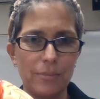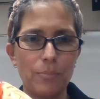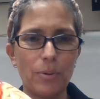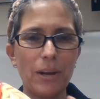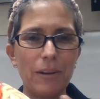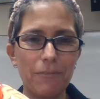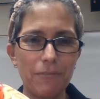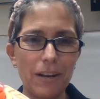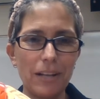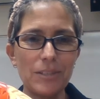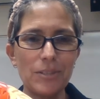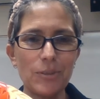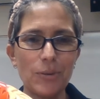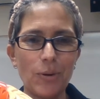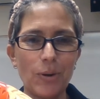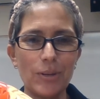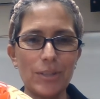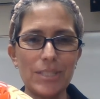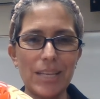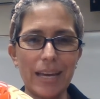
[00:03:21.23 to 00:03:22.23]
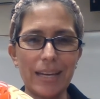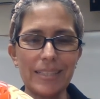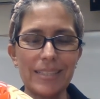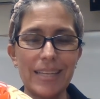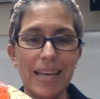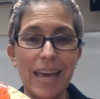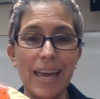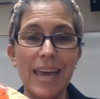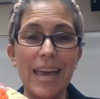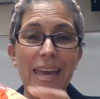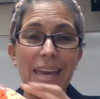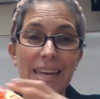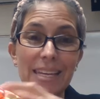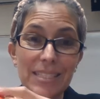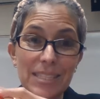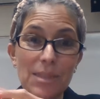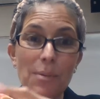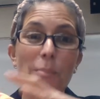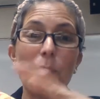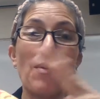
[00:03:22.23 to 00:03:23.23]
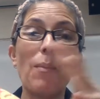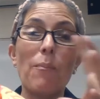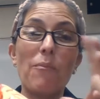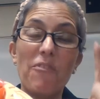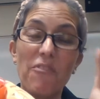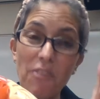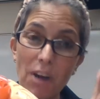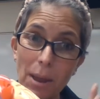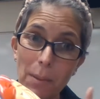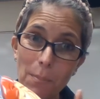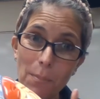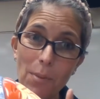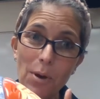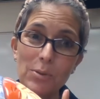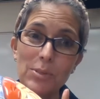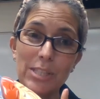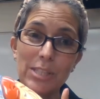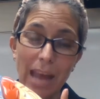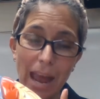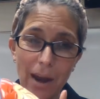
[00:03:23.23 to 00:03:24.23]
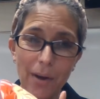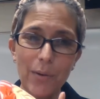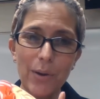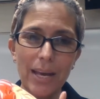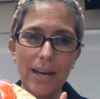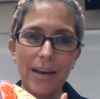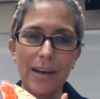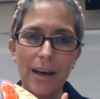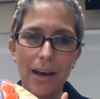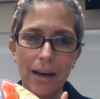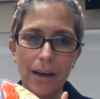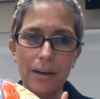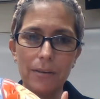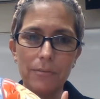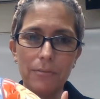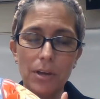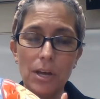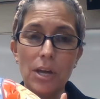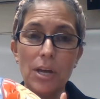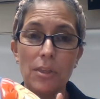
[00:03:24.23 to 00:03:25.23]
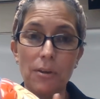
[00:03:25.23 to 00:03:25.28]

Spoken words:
Prefrontal cortex is the frontmost area of